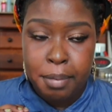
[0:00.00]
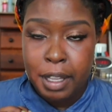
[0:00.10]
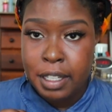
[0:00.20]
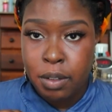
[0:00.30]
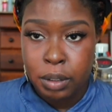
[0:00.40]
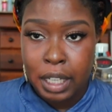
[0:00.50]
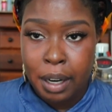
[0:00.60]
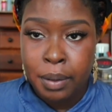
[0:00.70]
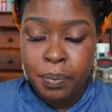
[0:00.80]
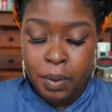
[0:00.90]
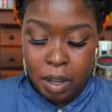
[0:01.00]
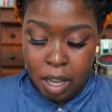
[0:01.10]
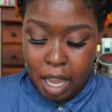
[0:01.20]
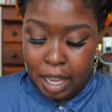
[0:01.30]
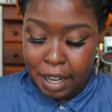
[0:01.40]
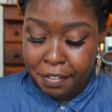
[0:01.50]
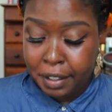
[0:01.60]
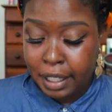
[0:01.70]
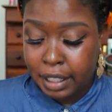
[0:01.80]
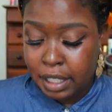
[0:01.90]
they sold out. And I
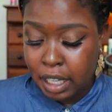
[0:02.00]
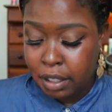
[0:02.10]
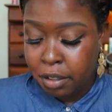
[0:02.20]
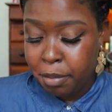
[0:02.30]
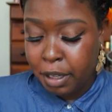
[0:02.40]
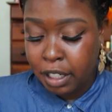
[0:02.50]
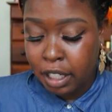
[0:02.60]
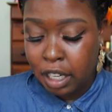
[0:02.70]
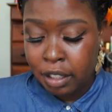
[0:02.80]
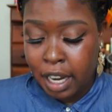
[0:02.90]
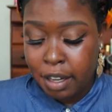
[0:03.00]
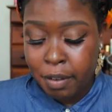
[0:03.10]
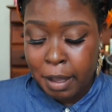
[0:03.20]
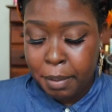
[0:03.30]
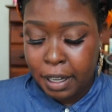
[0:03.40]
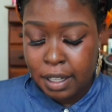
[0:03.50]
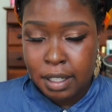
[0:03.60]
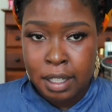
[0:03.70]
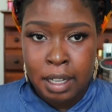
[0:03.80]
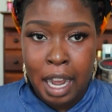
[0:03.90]
feel like this color would be a good color anyway,
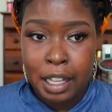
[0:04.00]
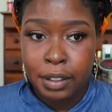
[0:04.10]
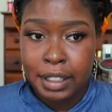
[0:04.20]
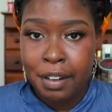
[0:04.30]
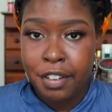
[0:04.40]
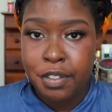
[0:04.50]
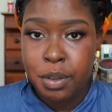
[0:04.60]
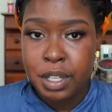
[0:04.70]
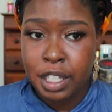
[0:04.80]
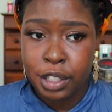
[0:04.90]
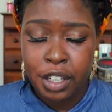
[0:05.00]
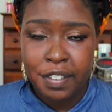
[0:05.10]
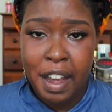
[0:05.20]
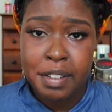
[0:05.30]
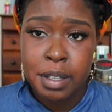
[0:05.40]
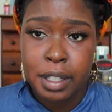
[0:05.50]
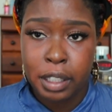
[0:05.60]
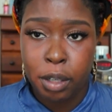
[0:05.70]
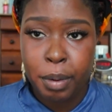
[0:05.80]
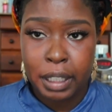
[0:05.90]
because I looked at reviews and the 35 seemed a
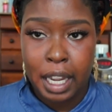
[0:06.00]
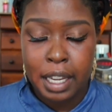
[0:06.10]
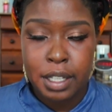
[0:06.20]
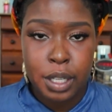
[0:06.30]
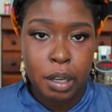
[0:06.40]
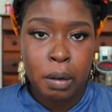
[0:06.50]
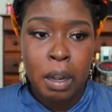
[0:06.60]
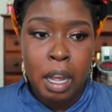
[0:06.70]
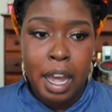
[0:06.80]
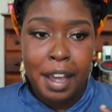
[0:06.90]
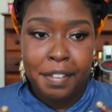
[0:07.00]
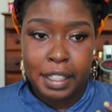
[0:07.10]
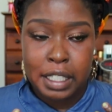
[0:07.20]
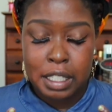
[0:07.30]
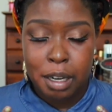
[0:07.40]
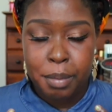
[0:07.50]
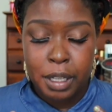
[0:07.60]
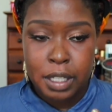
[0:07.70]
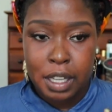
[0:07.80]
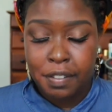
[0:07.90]
little bit light, so I feel like this is going to be
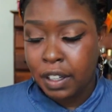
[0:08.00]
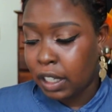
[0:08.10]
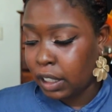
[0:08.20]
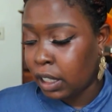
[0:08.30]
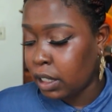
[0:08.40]
a safe color.